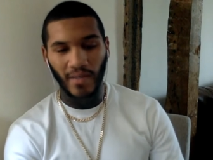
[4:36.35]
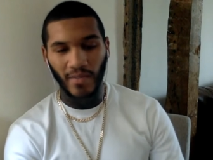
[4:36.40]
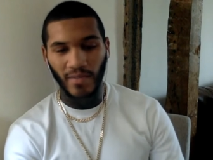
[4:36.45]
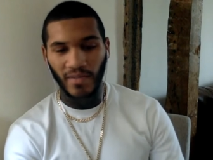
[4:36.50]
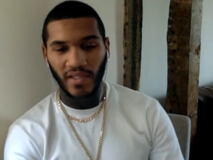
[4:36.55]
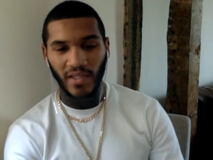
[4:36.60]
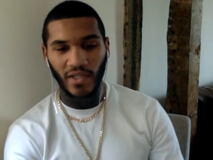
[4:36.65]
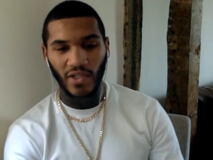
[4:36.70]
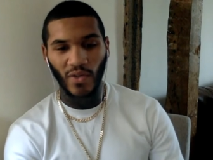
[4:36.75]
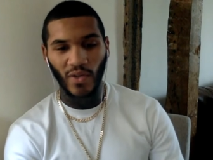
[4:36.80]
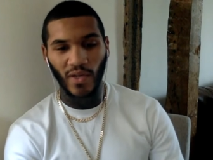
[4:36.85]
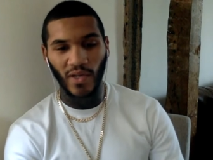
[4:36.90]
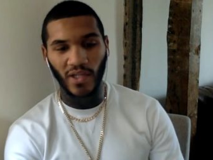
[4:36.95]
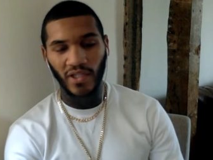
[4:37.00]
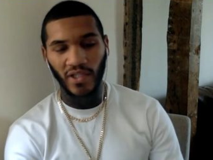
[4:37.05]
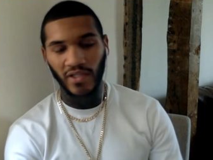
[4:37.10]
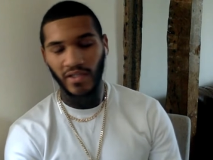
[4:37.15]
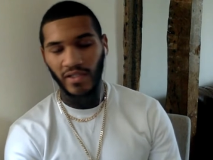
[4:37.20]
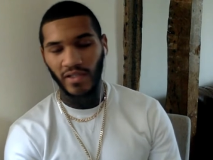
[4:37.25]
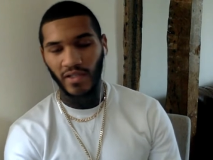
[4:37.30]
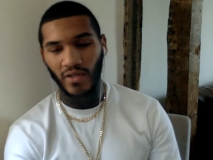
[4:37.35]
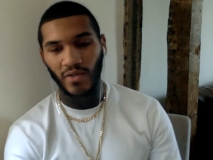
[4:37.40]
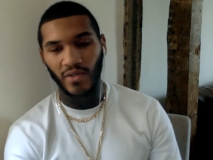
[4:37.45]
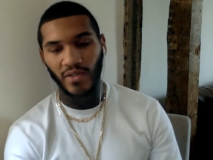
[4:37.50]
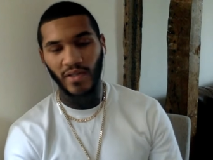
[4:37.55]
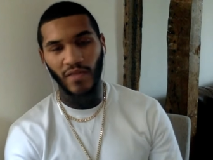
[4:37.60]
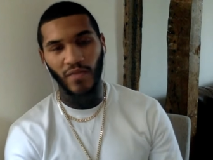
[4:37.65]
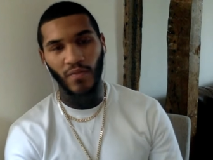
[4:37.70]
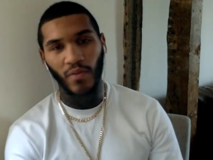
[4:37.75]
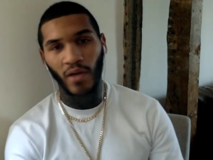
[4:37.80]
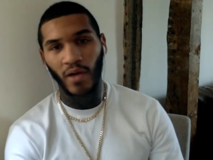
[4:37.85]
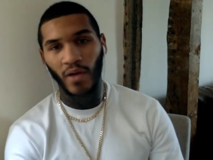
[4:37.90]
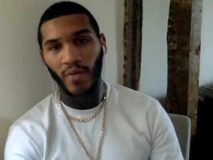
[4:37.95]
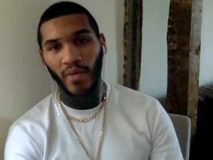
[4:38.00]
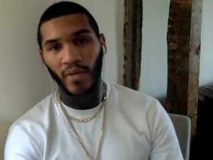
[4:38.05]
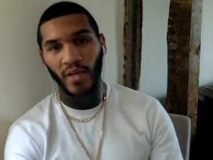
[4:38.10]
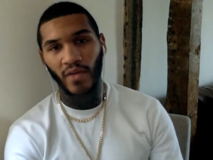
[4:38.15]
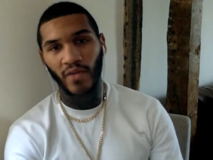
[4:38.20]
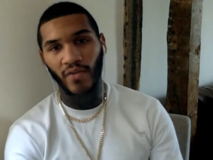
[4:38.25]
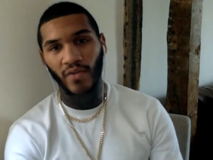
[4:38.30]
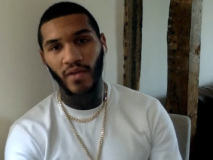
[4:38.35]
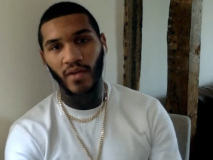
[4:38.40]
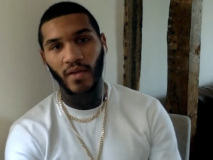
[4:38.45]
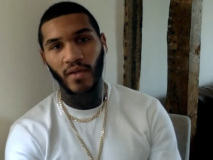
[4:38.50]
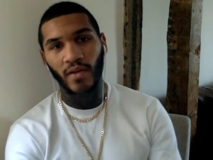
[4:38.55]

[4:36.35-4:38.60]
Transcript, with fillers: them situations to use it for my own benefit.